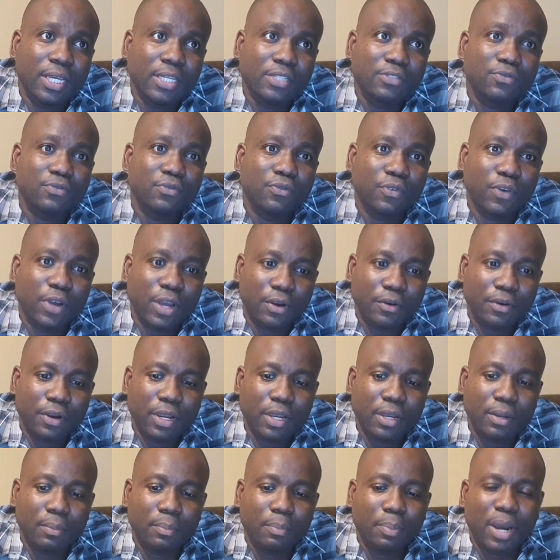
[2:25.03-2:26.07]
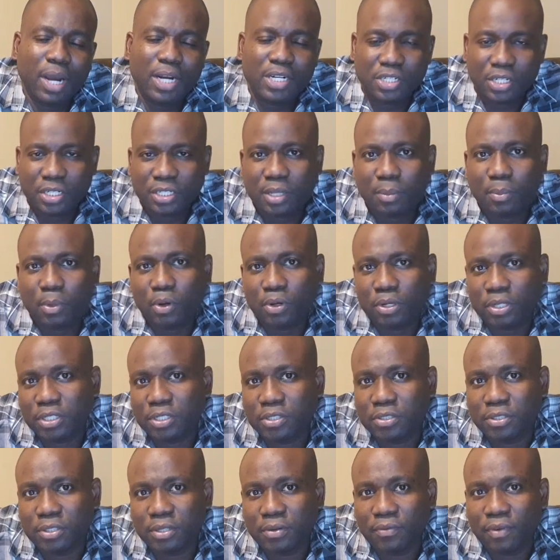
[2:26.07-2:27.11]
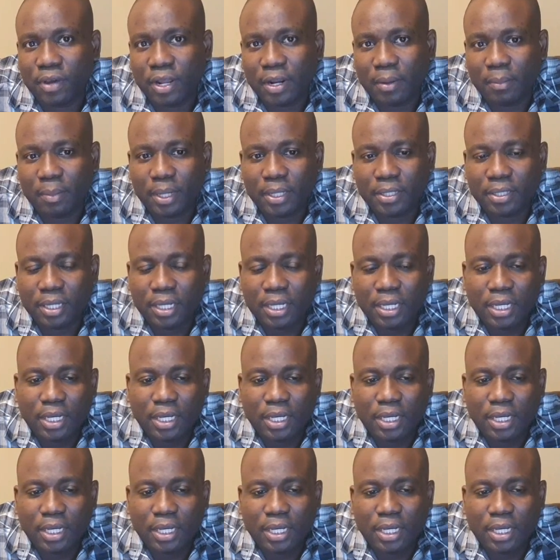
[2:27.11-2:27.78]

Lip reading: is very passionate about this development.